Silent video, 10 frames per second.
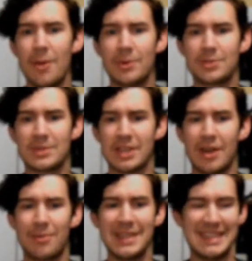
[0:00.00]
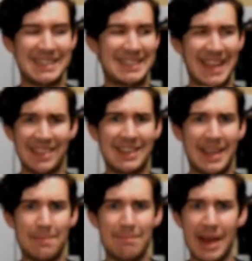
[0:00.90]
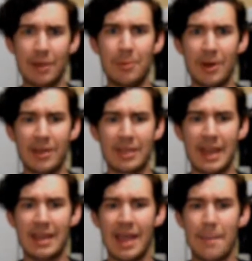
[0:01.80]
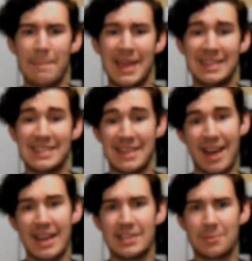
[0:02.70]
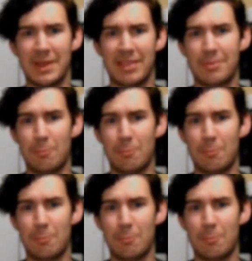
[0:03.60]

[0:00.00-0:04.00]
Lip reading: which was really delicate metalwork that made designs with